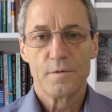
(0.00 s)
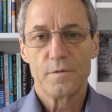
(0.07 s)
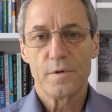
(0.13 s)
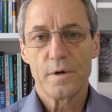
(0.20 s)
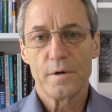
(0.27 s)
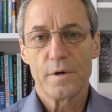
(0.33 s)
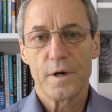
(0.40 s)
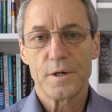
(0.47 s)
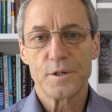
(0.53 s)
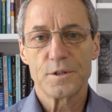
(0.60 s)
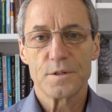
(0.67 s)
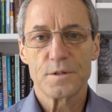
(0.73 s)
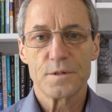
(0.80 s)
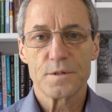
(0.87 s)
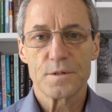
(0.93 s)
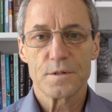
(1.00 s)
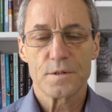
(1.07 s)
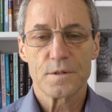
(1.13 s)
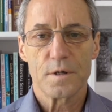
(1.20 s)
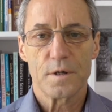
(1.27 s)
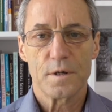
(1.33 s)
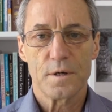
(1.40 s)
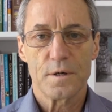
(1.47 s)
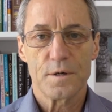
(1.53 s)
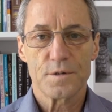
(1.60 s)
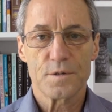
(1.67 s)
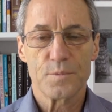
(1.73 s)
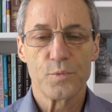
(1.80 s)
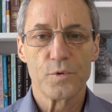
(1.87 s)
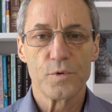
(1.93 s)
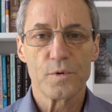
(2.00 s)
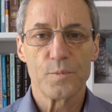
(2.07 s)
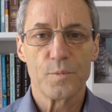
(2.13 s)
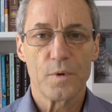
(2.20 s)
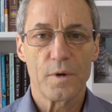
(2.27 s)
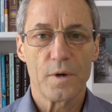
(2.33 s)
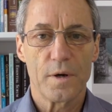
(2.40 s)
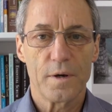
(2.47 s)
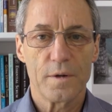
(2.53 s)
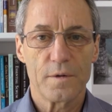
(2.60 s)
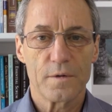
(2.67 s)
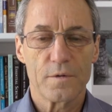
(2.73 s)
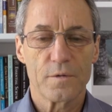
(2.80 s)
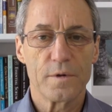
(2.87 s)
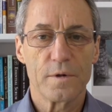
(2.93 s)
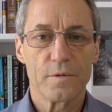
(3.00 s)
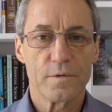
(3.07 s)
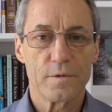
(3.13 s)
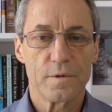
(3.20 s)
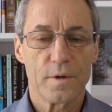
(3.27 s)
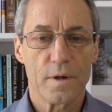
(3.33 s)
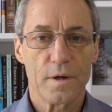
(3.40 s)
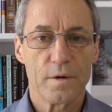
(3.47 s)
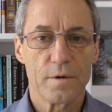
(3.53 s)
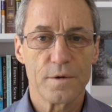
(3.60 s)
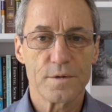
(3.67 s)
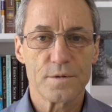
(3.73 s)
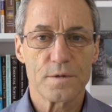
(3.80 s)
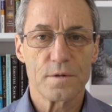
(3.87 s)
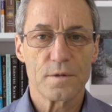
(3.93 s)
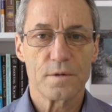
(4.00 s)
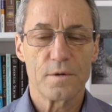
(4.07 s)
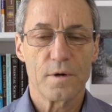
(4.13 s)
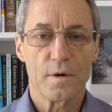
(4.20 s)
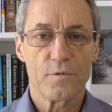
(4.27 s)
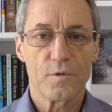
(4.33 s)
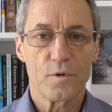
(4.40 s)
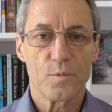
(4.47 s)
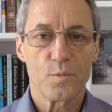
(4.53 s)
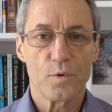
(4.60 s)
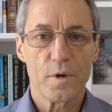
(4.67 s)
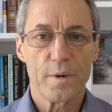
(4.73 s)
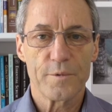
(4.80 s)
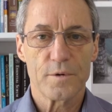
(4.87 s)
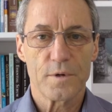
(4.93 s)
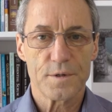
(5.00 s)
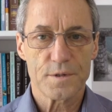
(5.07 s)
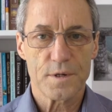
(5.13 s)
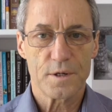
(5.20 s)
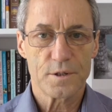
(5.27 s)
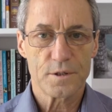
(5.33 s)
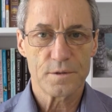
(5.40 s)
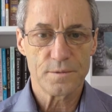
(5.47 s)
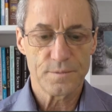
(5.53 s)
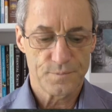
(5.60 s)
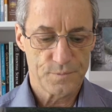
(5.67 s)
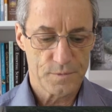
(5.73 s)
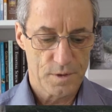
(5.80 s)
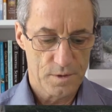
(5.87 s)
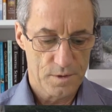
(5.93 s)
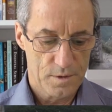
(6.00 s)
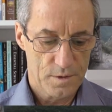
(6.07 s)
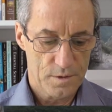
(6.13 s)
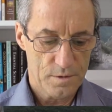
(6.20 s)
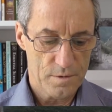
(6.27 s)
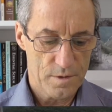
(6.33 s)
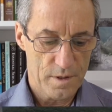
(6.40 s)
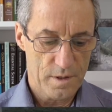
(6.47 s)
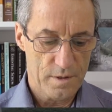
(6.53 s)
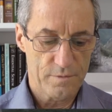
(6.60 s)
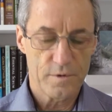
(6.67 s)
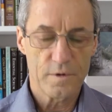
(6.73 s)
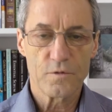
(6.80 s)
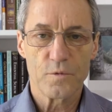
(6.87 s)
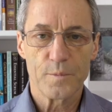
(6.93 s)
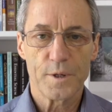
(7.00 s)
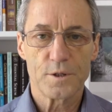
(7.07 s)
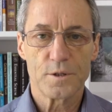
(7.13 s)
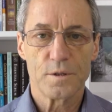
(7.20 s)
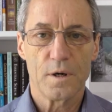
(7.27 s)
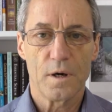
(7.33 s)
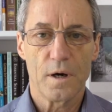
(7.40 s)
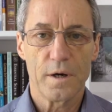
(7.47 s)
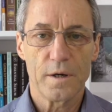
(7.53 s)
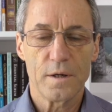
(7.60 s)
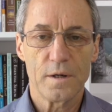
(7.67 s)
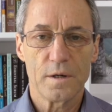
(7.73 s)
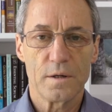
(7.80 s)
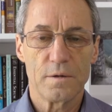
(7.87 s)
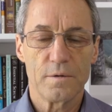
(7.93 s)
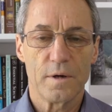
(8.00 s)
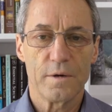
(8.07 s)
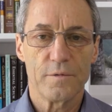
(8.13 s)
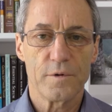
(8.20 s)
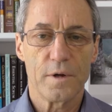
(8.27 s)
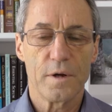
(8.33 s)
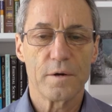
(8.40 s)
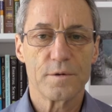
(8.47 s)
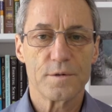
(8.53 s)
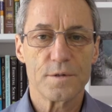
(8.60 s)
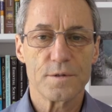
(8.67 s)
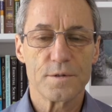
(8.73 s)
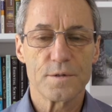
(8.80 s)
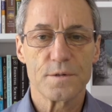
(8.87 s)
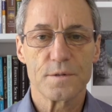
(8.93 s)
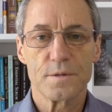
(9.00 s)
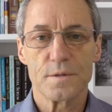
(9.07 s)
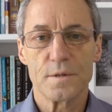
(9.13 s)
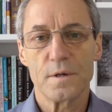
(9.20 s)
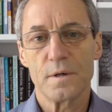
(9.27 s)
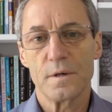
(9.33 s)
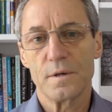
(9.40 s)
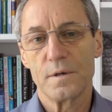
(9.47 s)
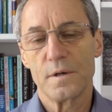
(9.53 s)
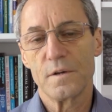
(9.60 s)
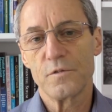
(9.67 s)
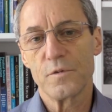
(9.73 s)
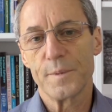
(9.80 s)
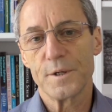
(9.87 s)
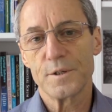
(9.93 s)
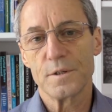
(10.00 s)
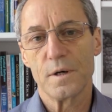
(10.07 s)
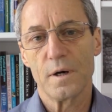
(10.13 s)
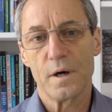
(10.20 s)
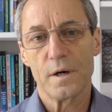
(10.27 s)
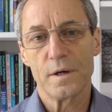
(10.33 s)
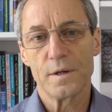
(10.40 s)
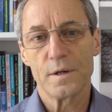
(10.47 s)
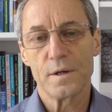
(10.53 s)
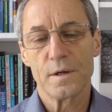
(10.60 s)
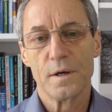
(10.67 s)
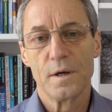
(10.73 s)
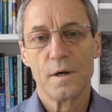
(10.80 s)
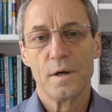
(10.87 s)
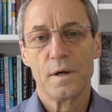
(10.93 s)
variations uh, supported by the three different areas. you have the parameterization, you have information hiding, and you have inheritance. Now, information hiding